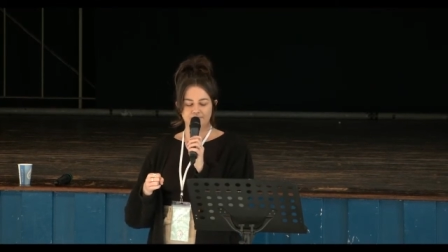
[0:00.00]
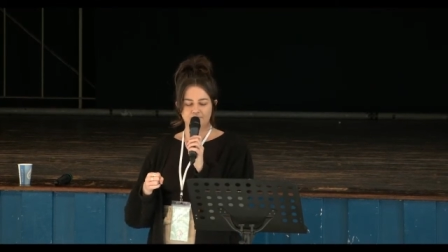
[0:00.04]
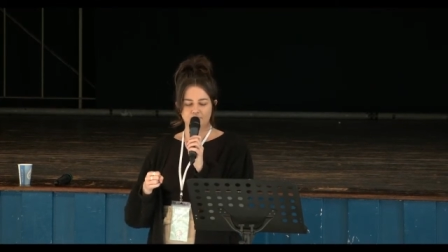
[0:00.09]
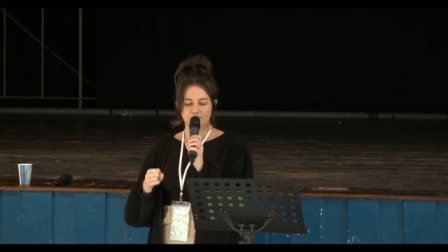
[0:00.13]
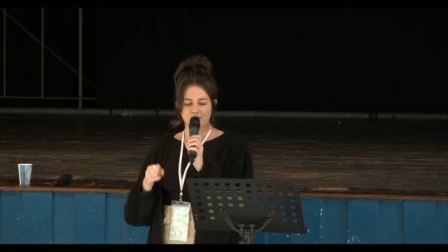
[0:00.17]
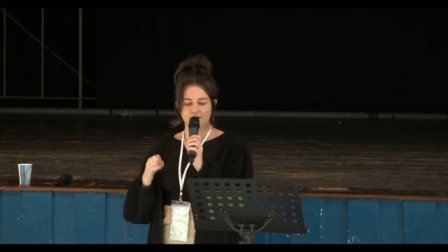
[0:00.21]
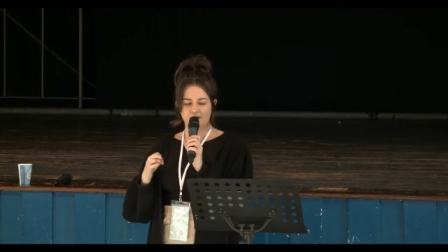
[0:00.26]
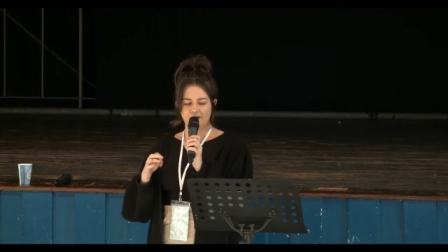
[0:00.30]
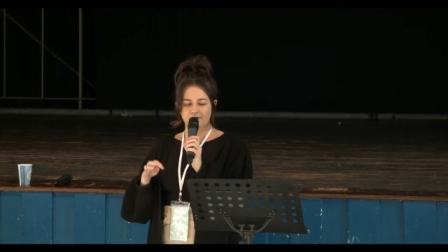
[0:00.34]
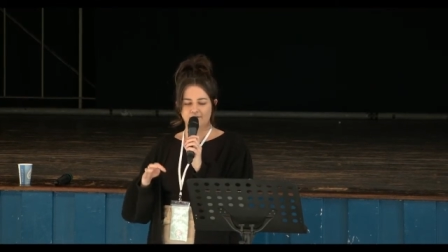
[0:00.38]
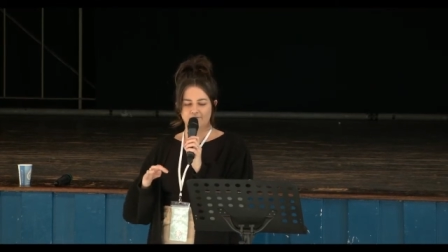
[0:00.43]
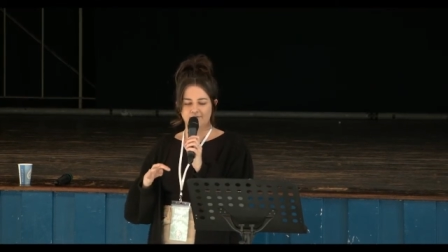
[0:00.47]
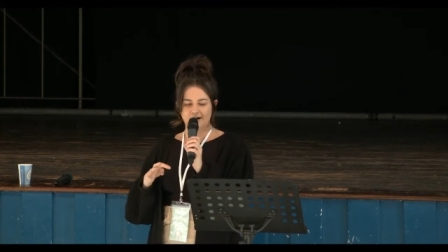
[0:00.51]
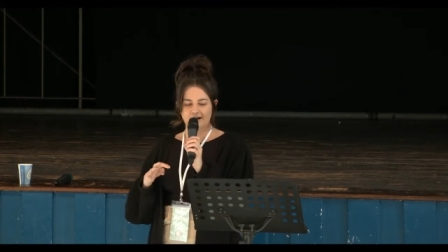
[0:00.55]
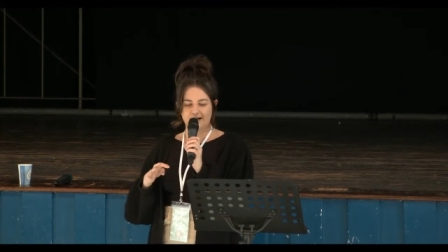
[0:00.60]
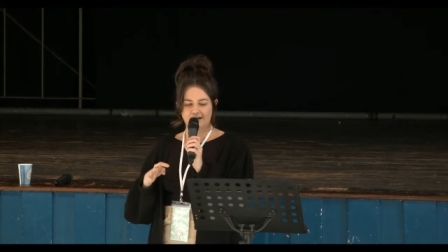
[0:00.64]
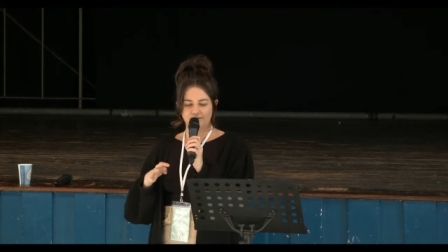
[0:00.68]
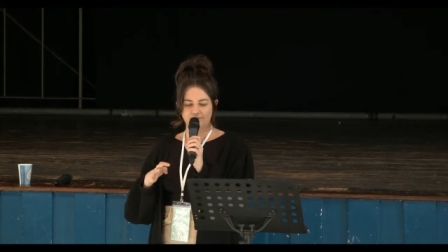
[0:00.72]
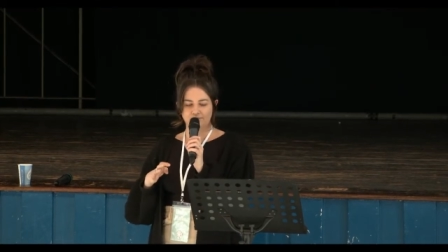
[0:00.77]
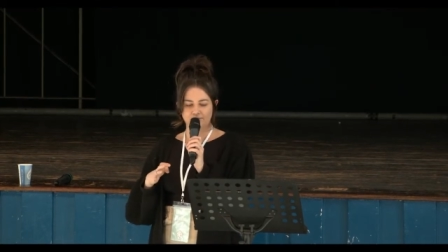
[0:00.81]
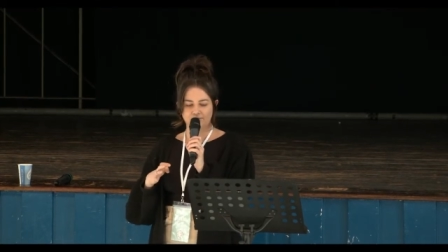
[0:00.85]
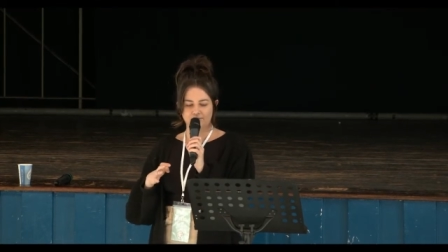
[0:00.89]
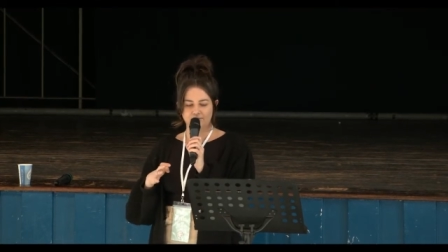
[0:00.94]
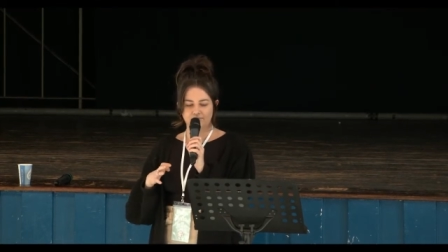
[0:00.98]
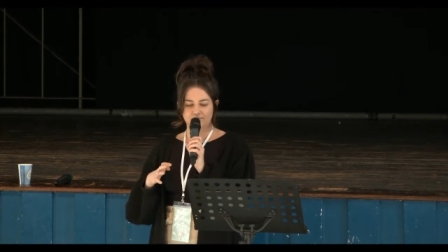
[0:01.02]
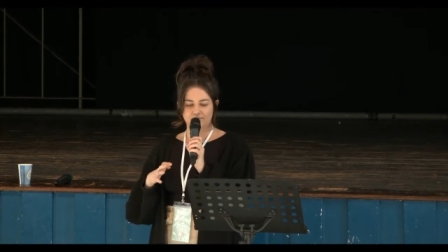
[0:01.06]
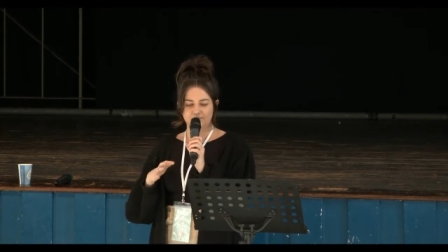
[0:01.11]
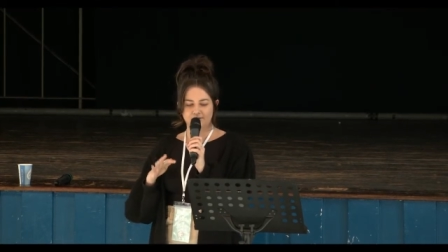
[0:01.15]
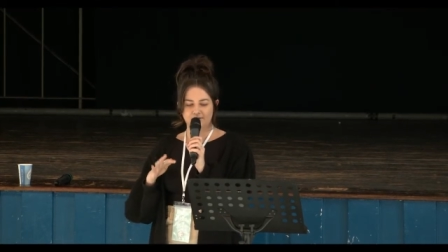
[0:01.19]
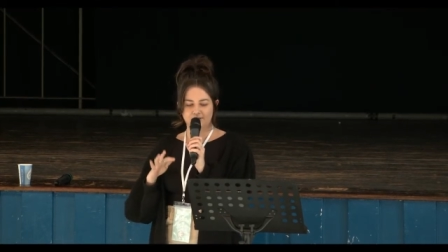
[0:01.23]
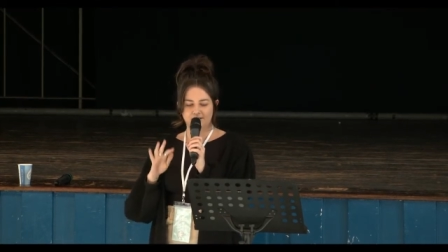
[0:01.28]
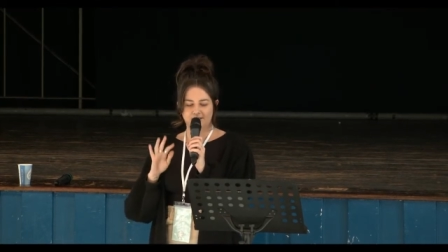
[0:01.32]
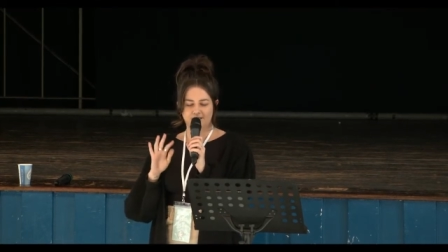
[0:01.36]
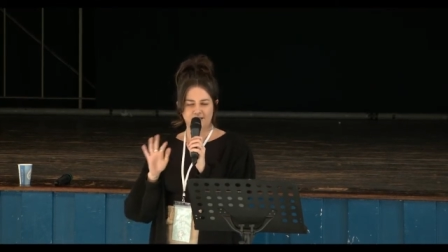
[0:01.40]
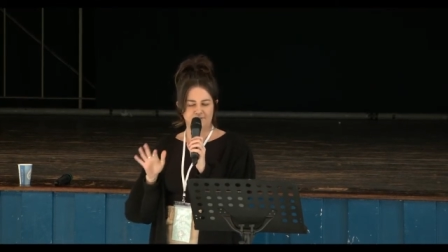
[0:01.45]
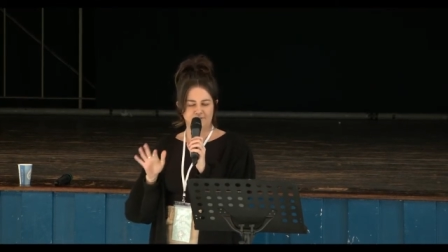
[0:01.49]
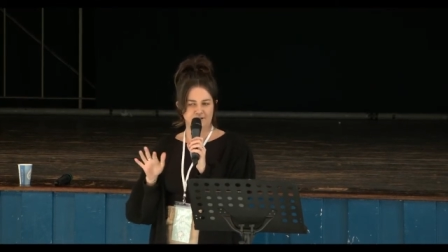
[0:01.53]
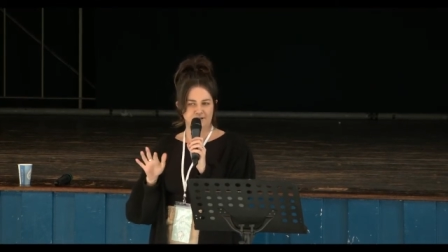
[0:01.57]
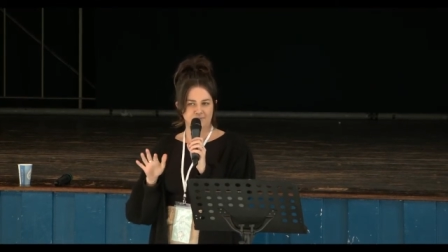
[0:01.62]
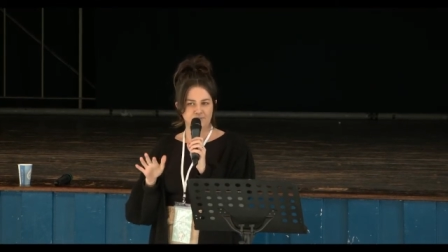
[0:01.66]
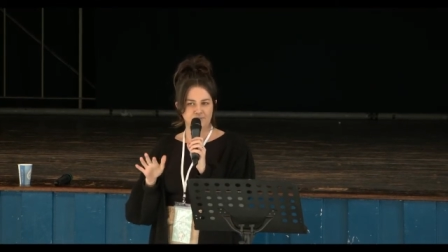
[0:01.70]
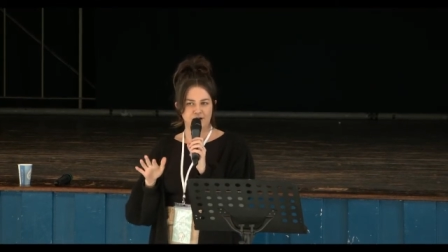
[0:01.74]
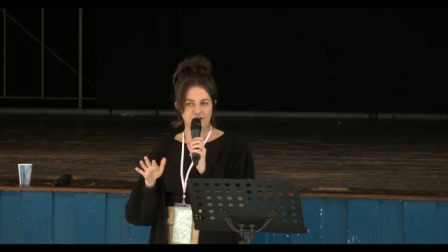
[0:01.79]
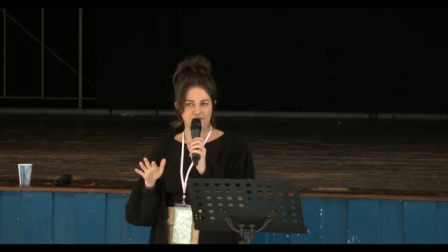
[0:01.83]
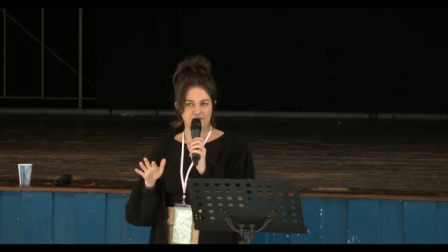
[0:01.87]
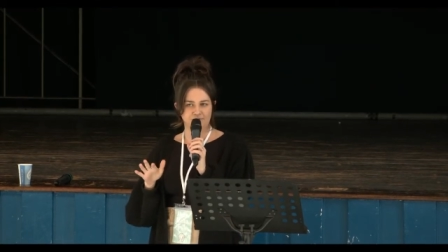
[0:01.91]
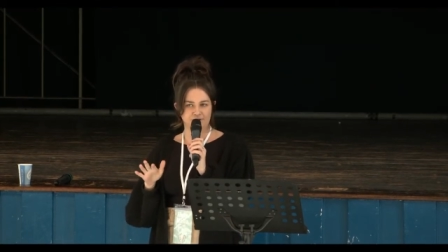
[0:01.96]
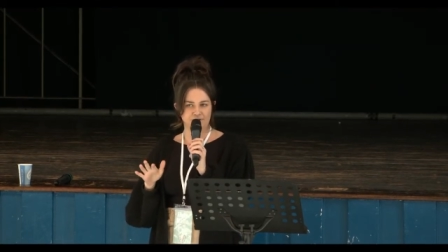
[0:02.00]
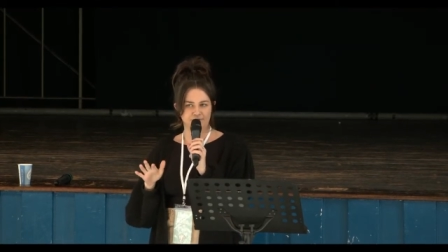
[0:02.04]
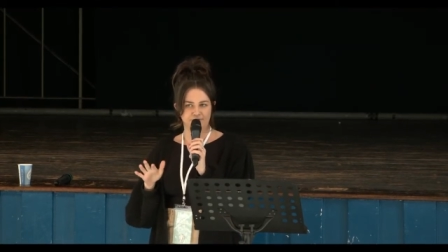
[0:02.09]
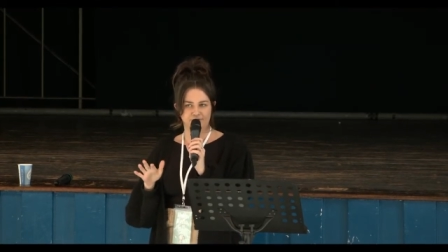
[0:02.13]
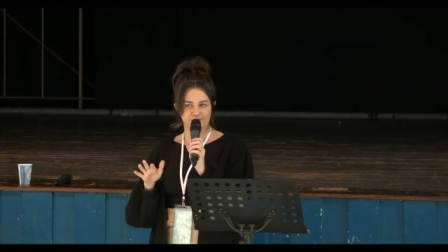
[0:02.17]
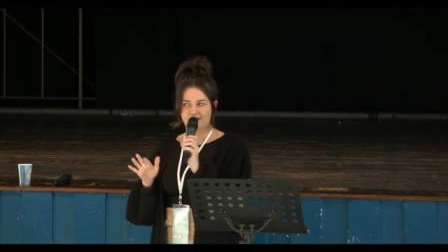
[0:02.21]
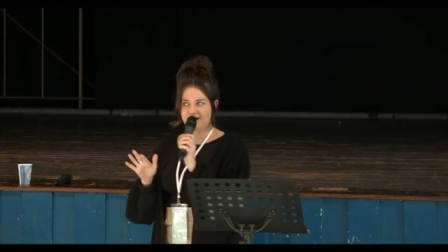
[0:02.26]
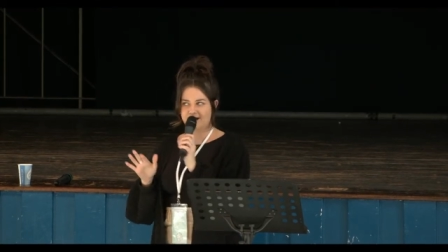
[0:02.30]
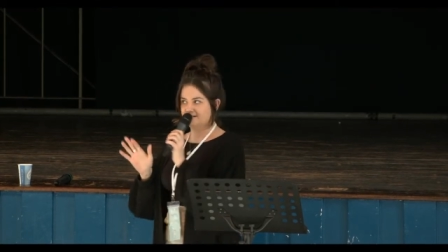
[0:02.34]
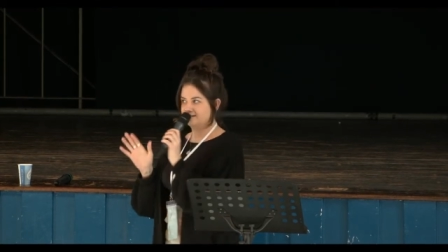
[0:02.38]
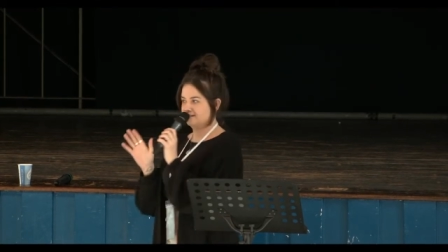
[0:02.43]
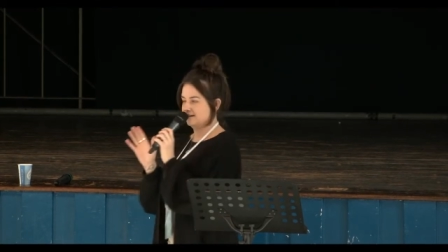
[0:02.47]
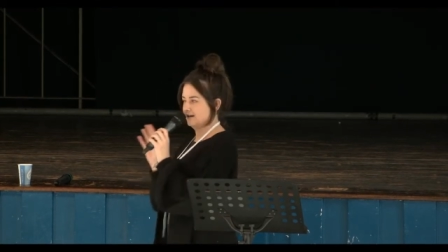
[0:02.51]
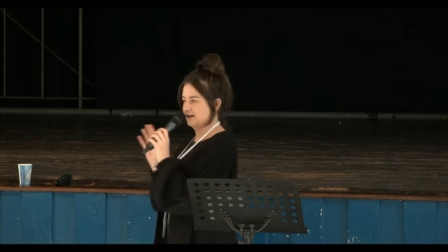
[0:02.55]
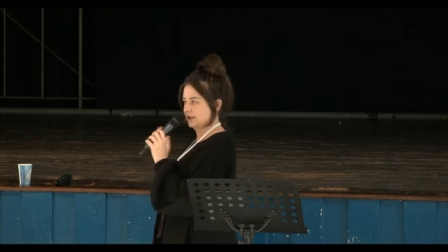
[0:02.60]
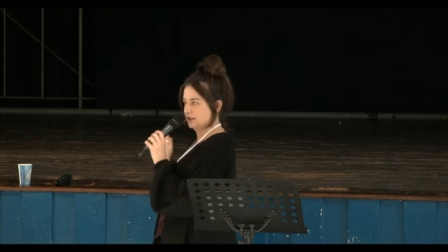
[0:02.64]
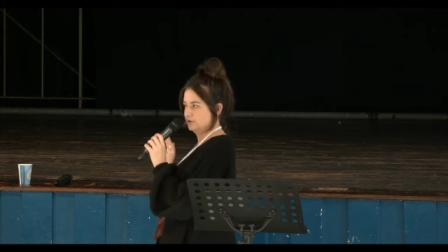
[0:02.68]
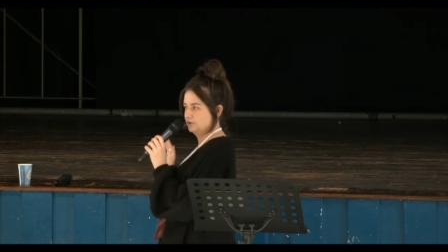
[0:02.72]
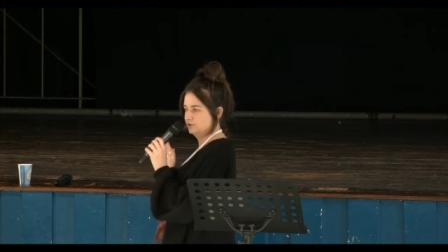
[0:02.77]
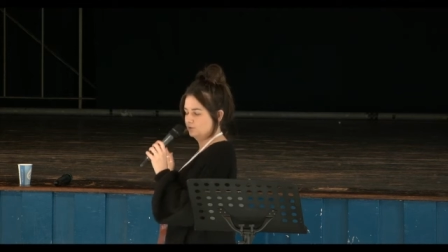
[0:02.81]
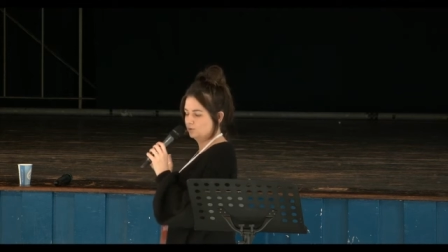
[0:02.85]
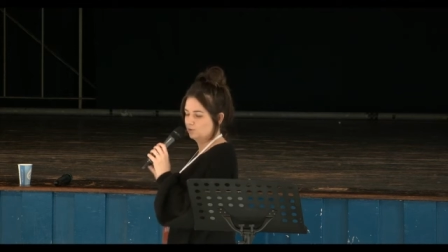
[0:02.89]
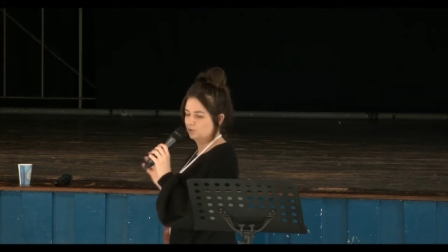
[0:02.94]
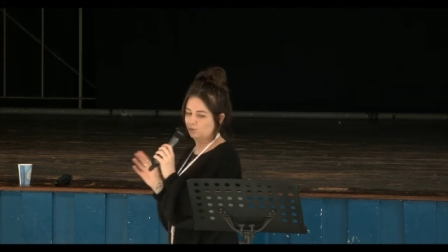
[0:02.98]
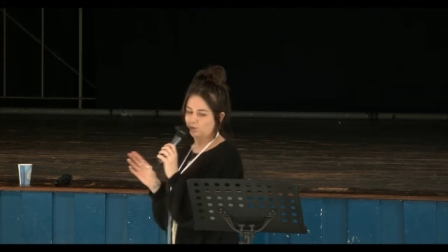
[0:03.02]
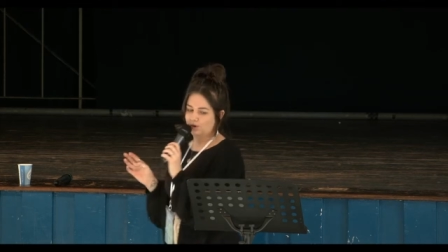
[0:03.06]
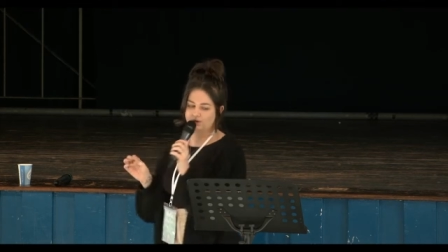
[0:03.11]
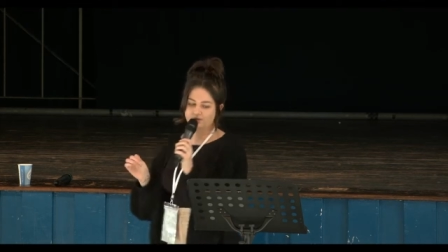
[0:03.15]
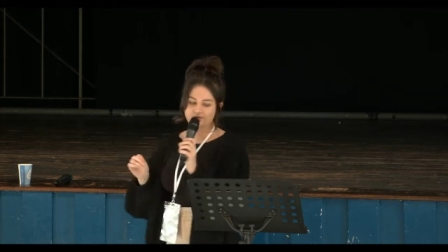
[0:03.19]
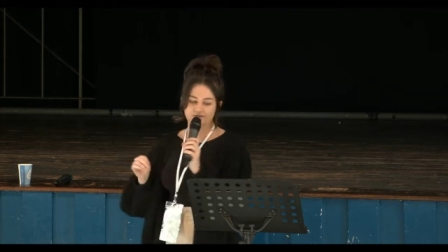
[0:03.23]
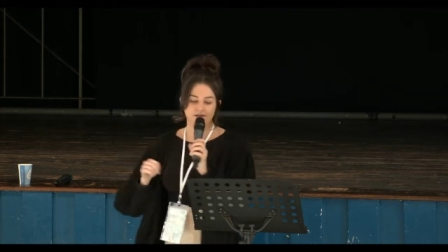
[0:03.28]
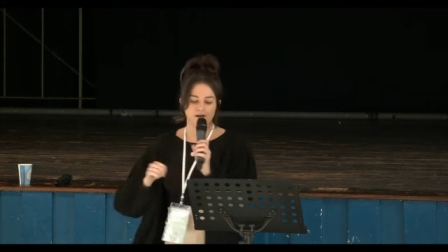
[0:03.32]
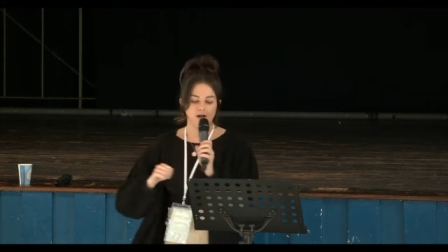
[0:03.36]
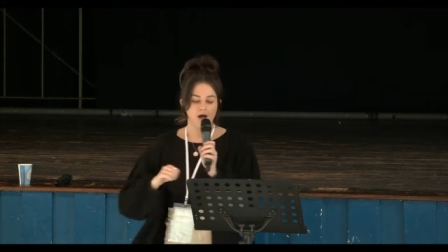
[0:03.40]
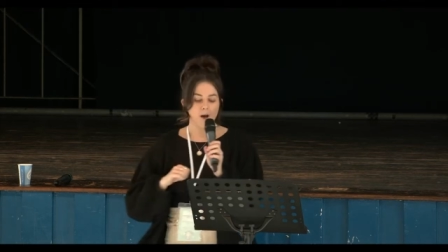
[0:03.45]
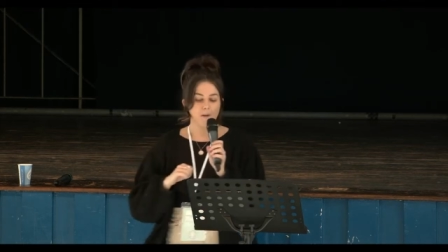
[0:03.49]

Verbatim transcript: going around giving murderous threats like Saul was,